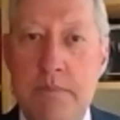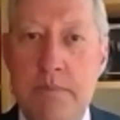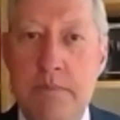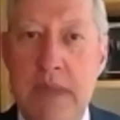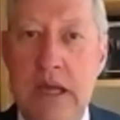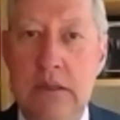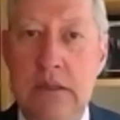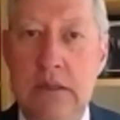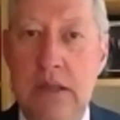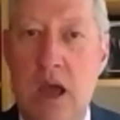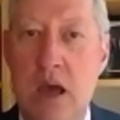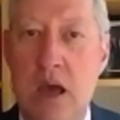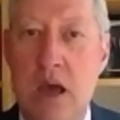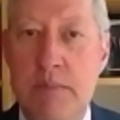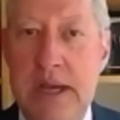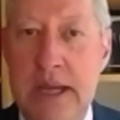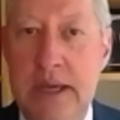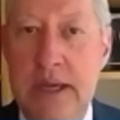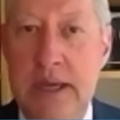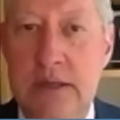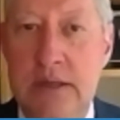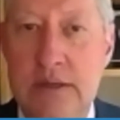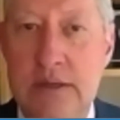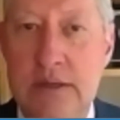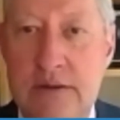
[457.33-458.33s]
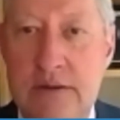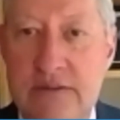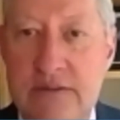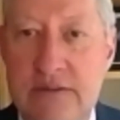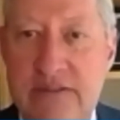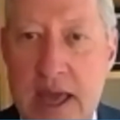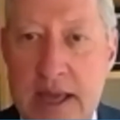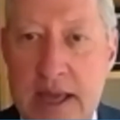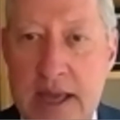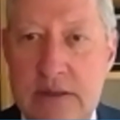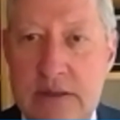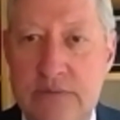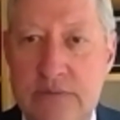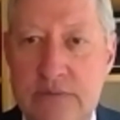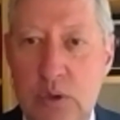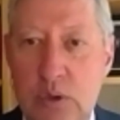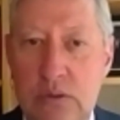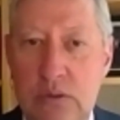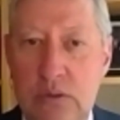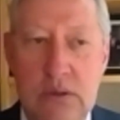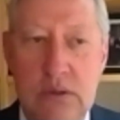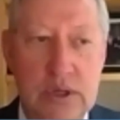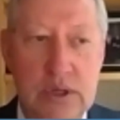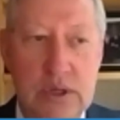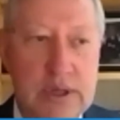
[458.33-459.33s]
male dominated. In fact, if you
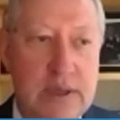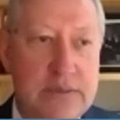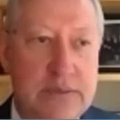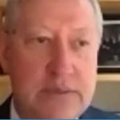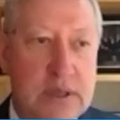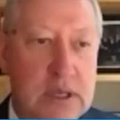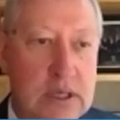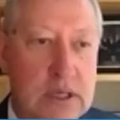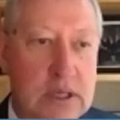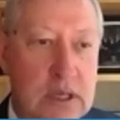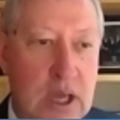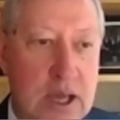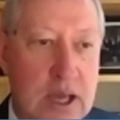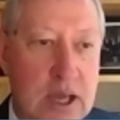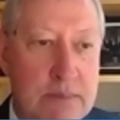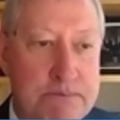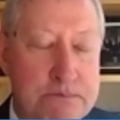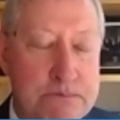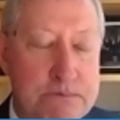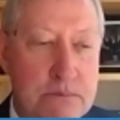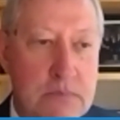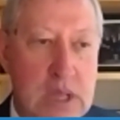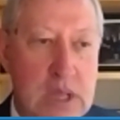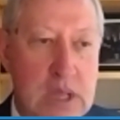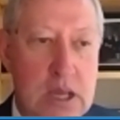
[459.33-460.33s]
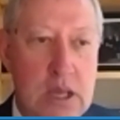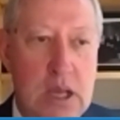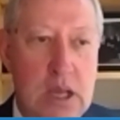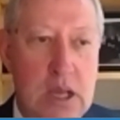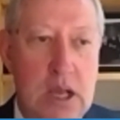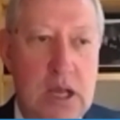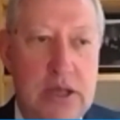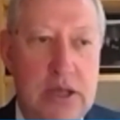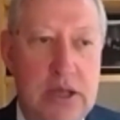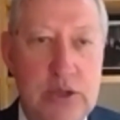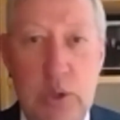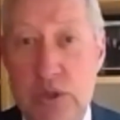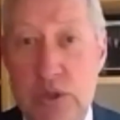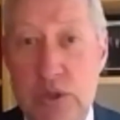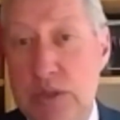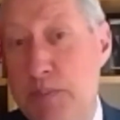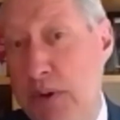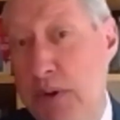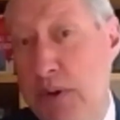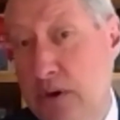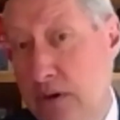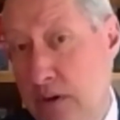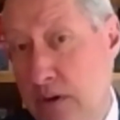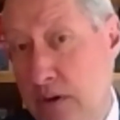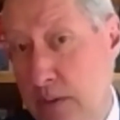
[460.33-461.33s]
look at the U.S.
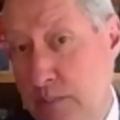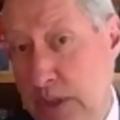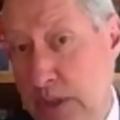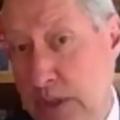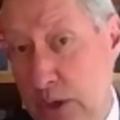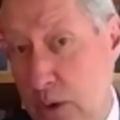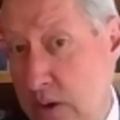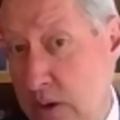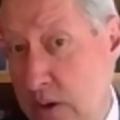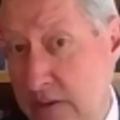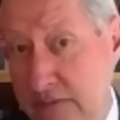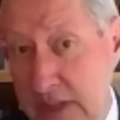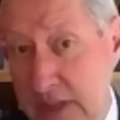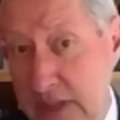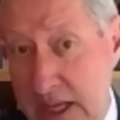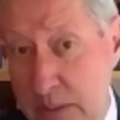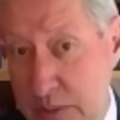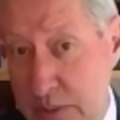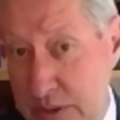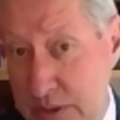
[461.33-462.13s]
Bureau of Labor